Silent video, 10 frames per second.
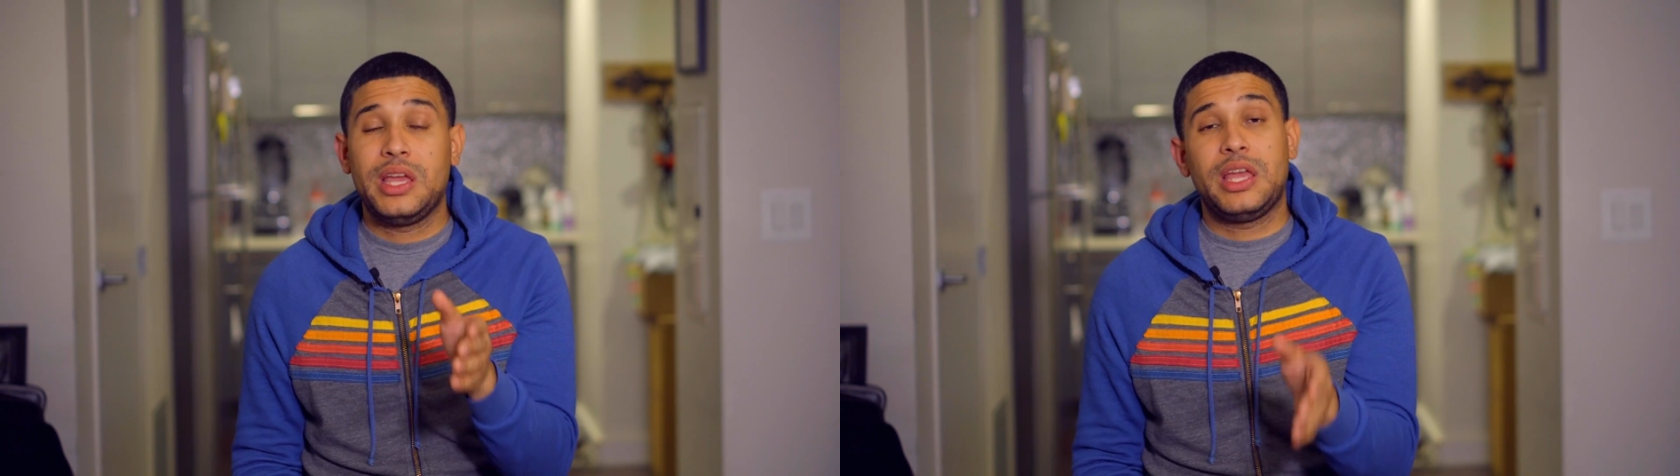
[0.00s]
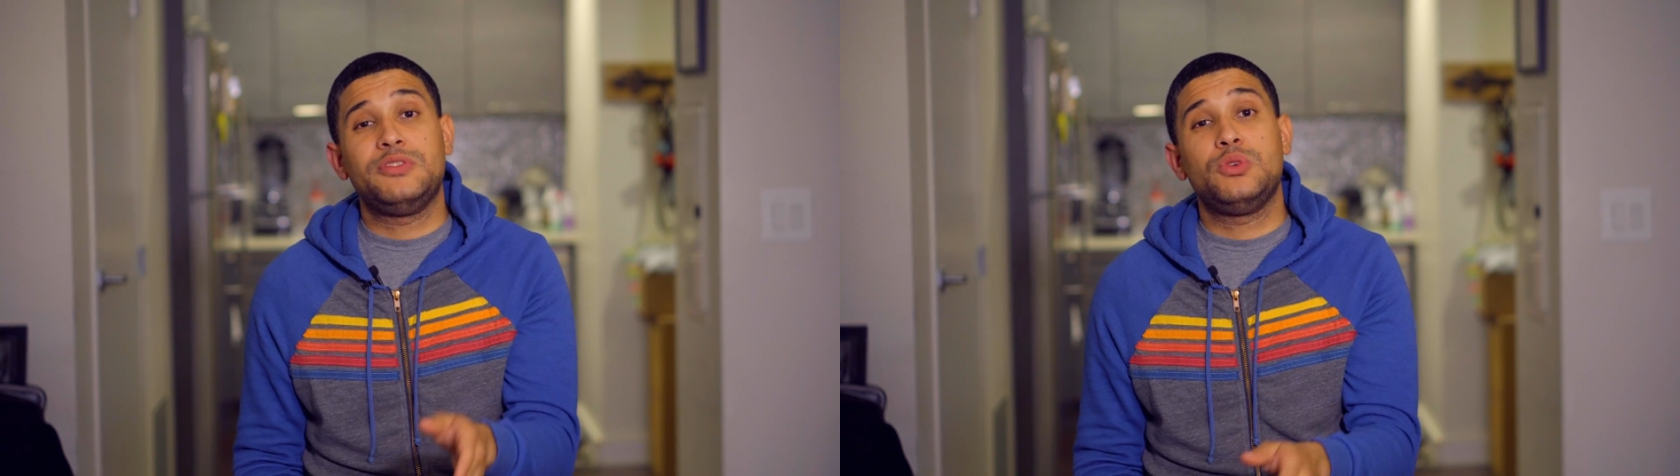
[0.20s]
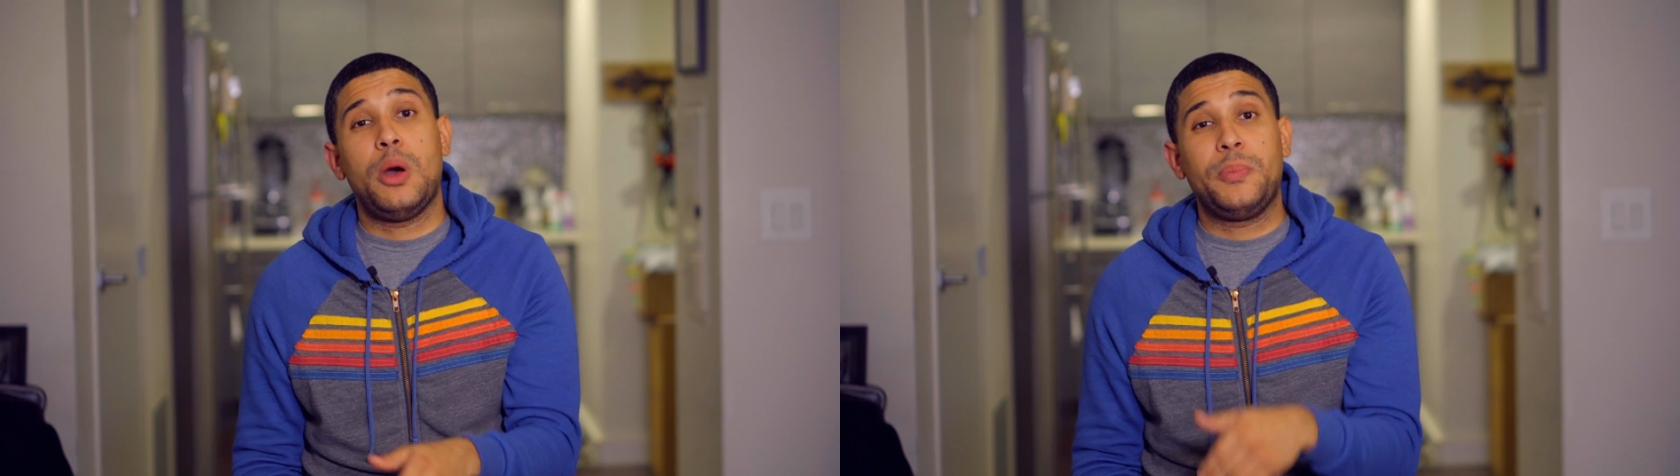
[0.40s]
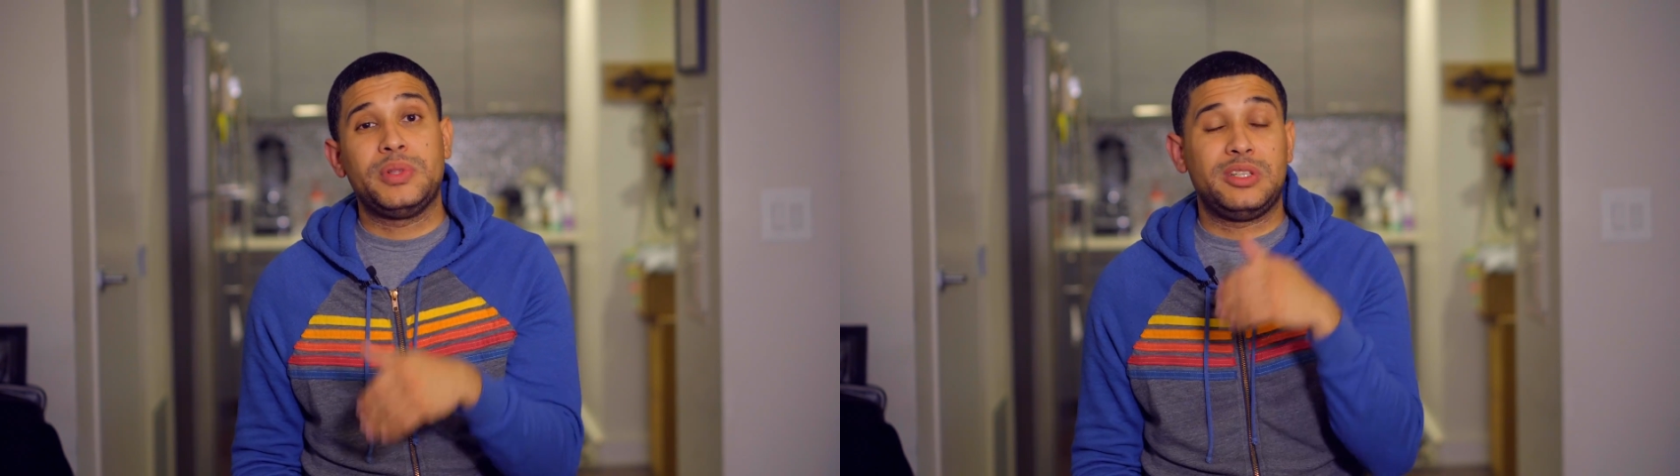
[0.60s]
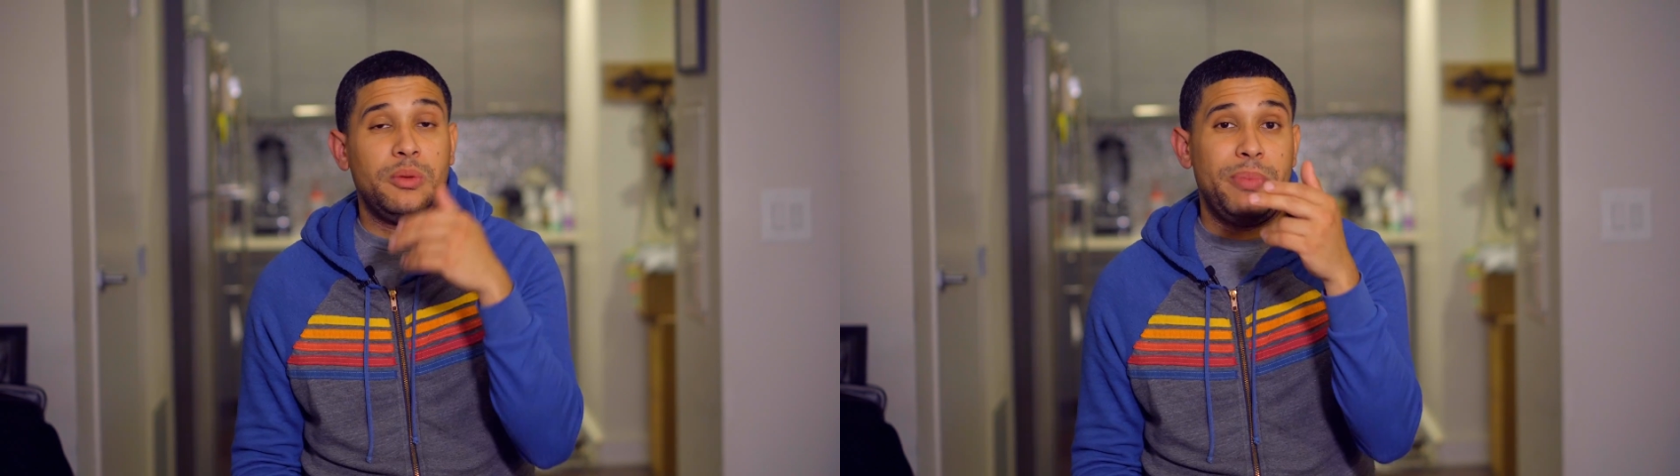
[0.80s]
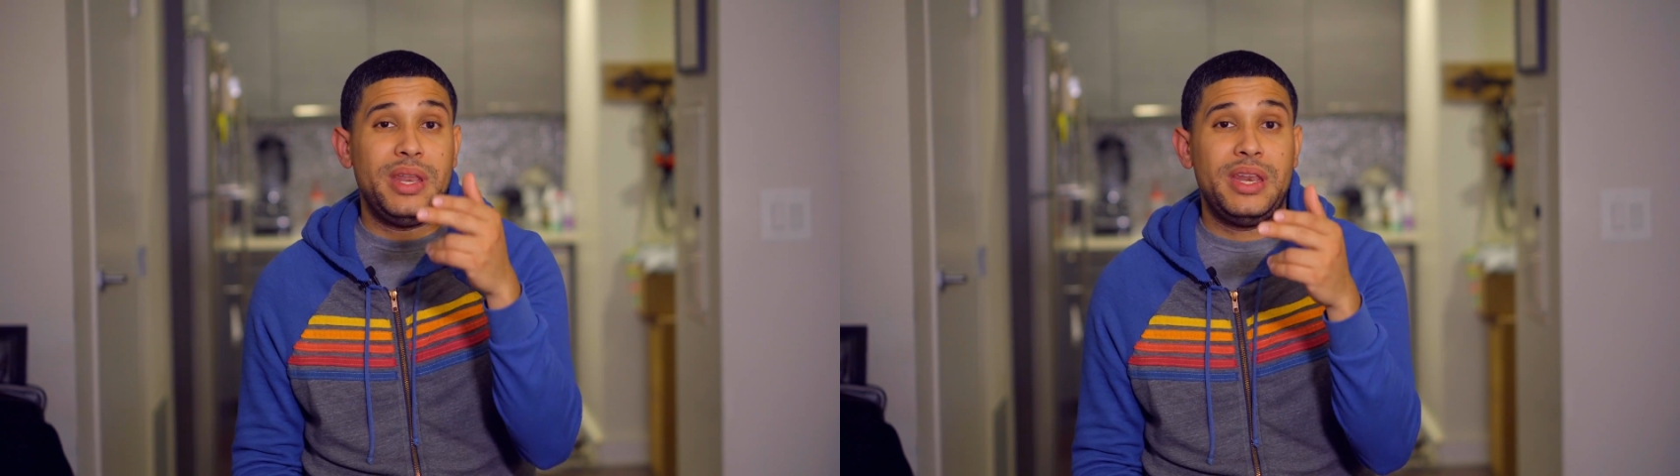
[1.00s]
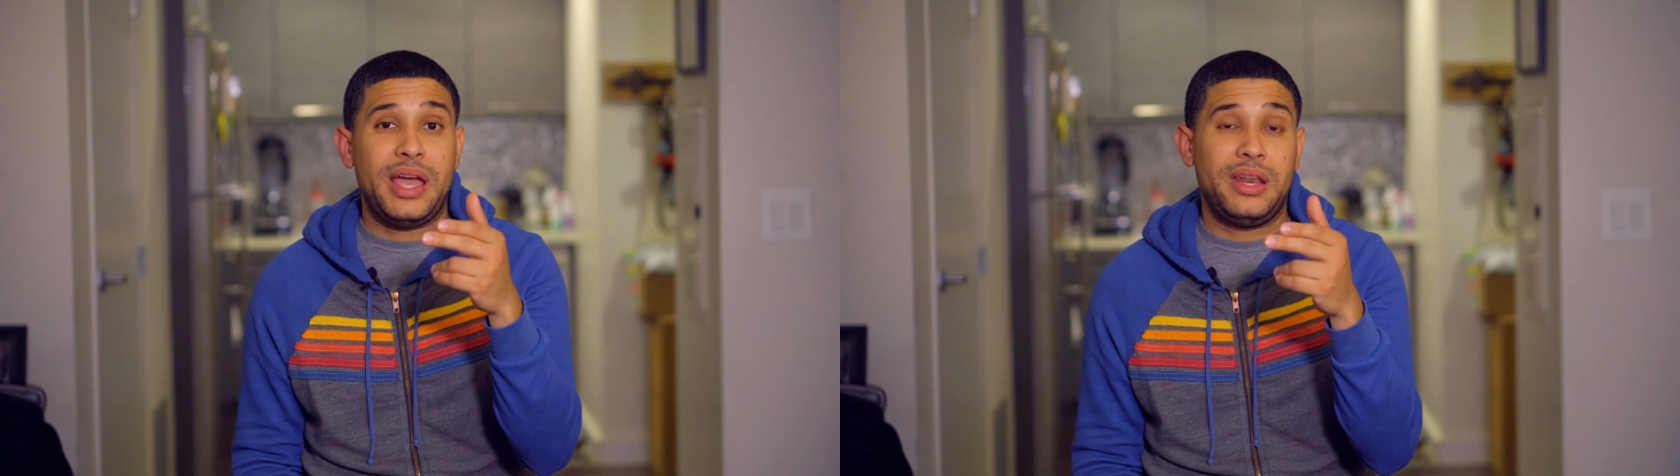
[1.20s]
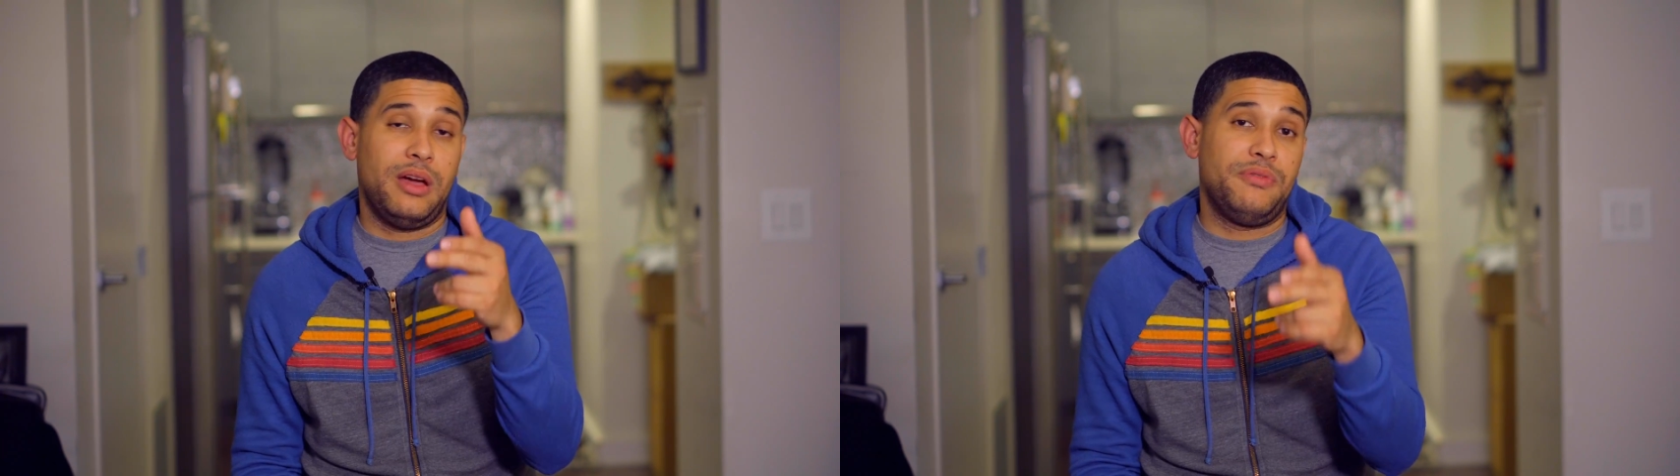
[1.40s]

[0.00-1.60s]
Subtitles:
gives you up until midnight